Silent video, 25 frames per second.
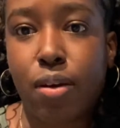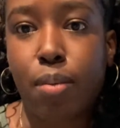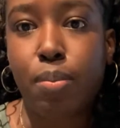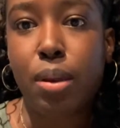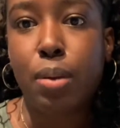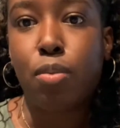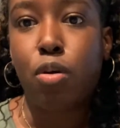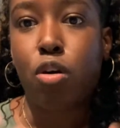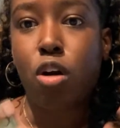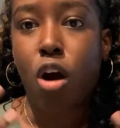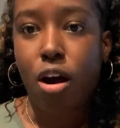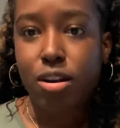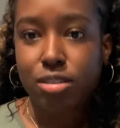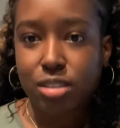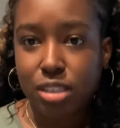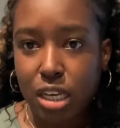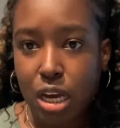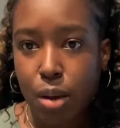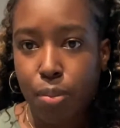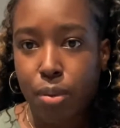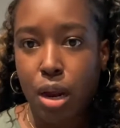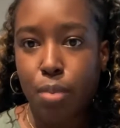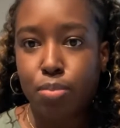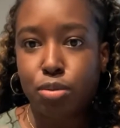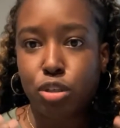People constantly
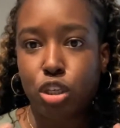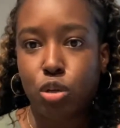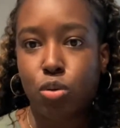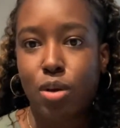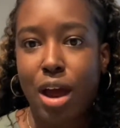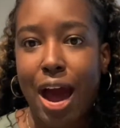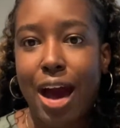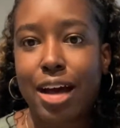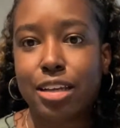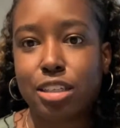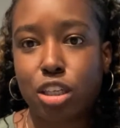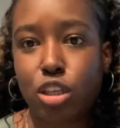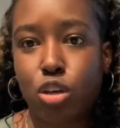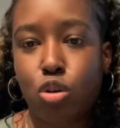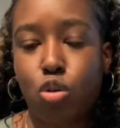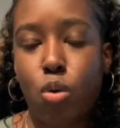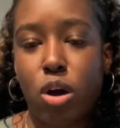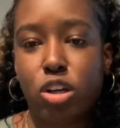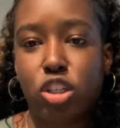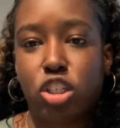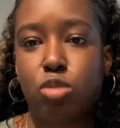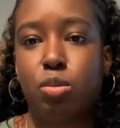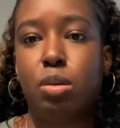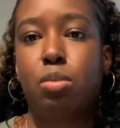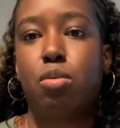coming up to you, asking you
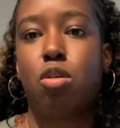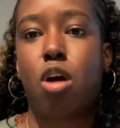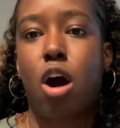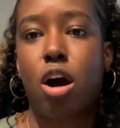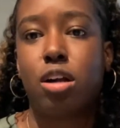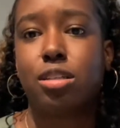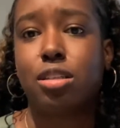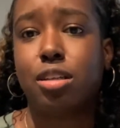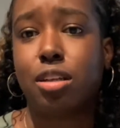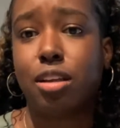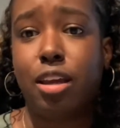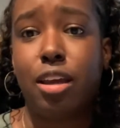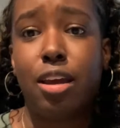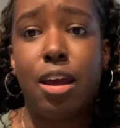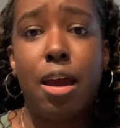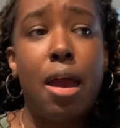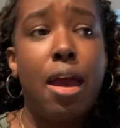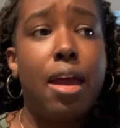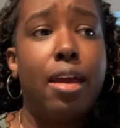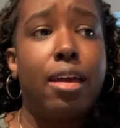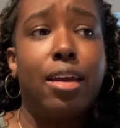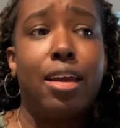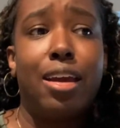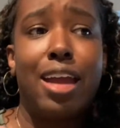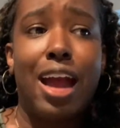questions, people constantly
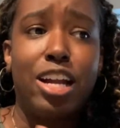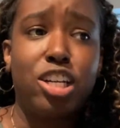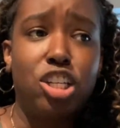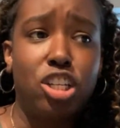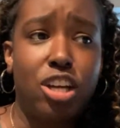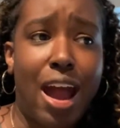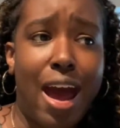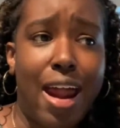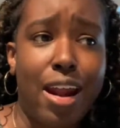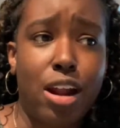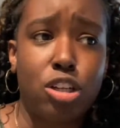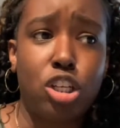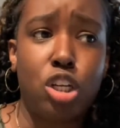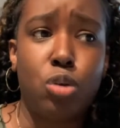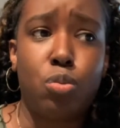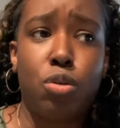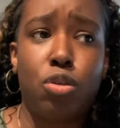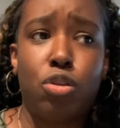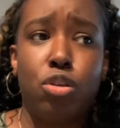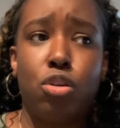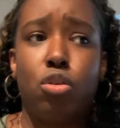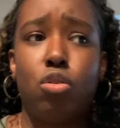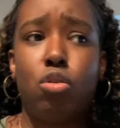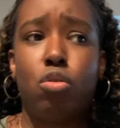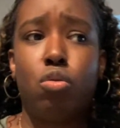catching attitude with
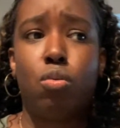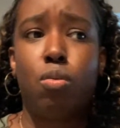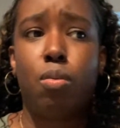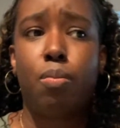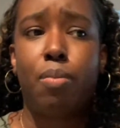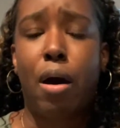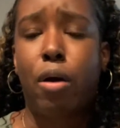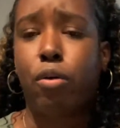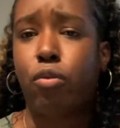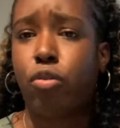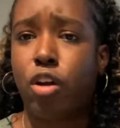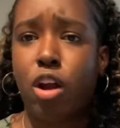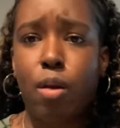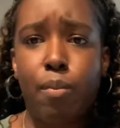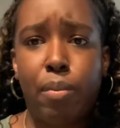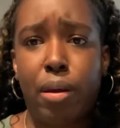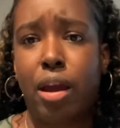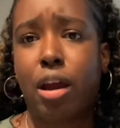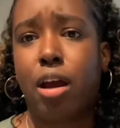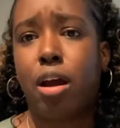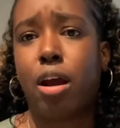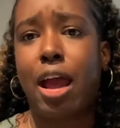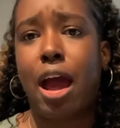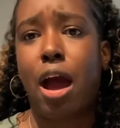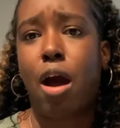you about their bank
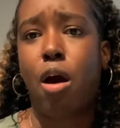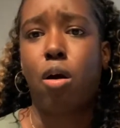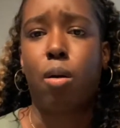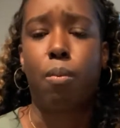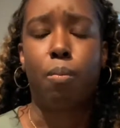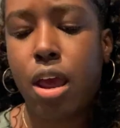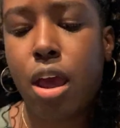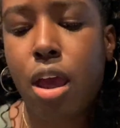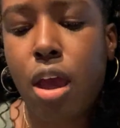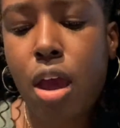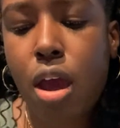account.